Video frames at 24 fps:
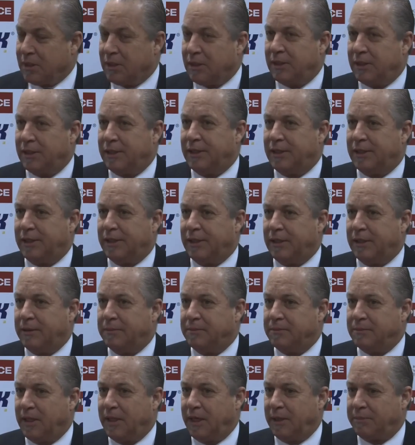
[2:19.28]

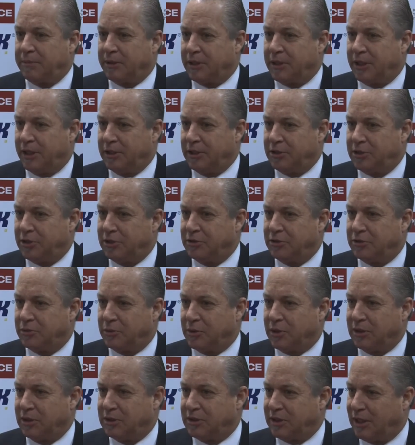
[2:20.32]
applications
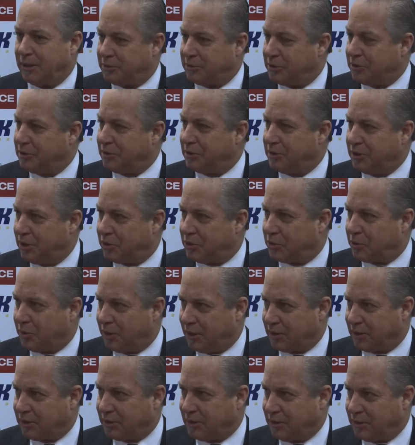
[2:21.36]
where it's absolutely
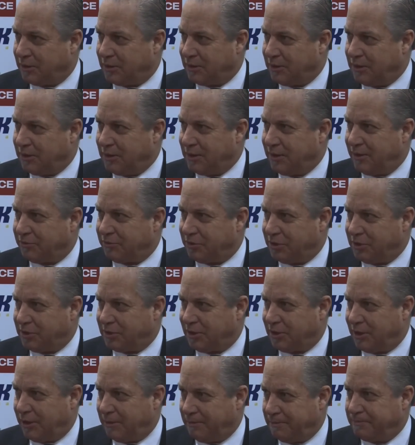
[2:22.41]
critical every
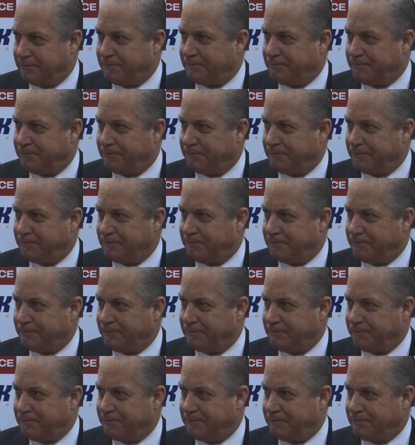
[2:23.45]
time.